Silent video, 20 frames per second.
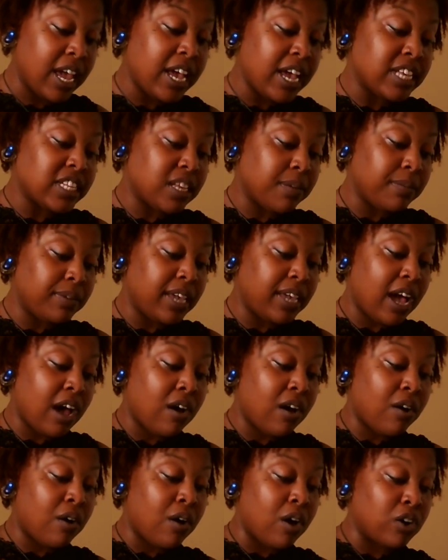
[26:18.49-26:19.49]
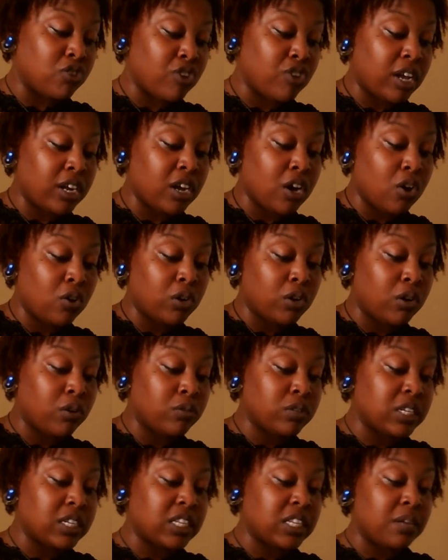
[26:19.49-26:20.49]
Some of y'all are trying to hold on
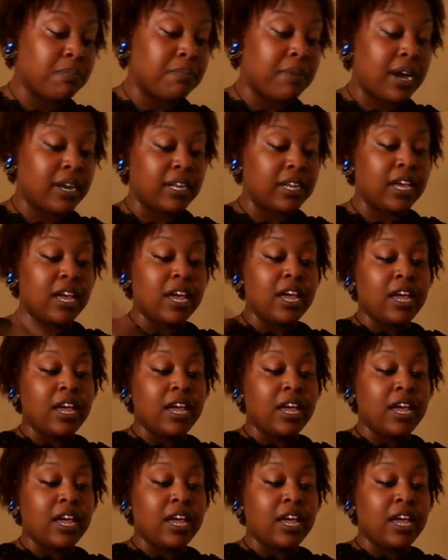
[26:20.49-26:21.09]
to somebody,